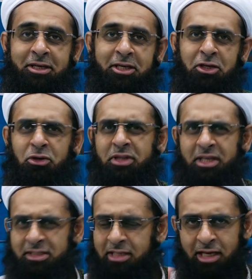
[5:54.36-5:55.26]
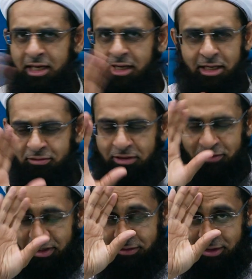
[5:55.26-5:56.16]
You know, there's, I, I've, I've
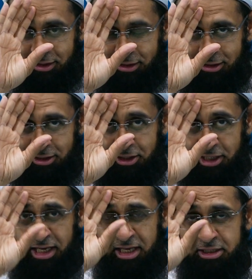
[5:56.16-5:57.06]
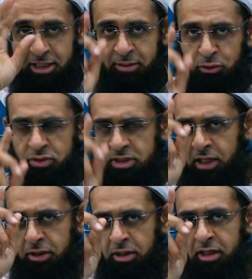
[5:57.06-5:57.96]
never, anytime you
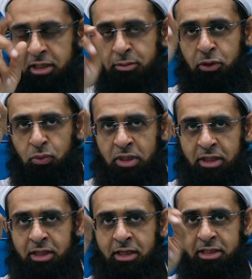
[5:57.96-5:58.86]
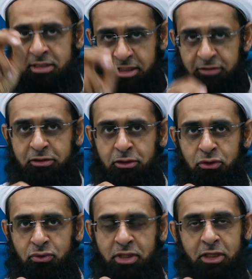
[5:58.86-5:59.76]
start thinking about what Allah has given
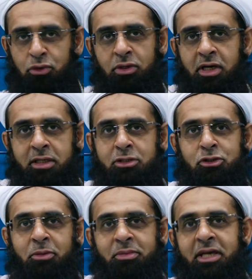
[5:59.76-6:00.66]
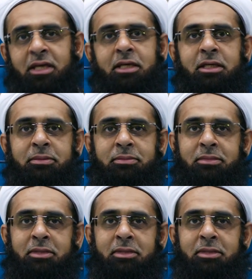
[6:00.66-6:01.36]
you, then you can't stop thanking Him.